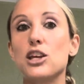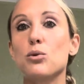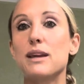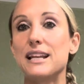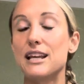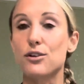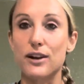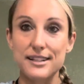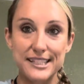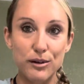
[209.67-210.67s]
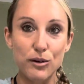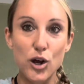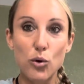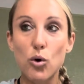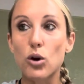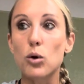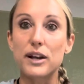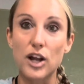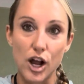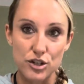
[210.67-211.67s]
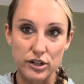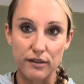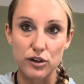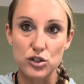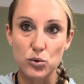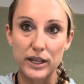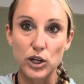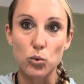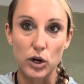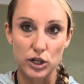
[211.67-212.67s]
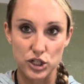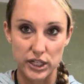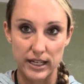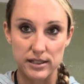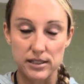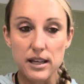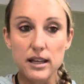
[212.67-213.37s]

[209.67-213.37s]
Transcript: you get either a zero or a 100 for doing your worksheets.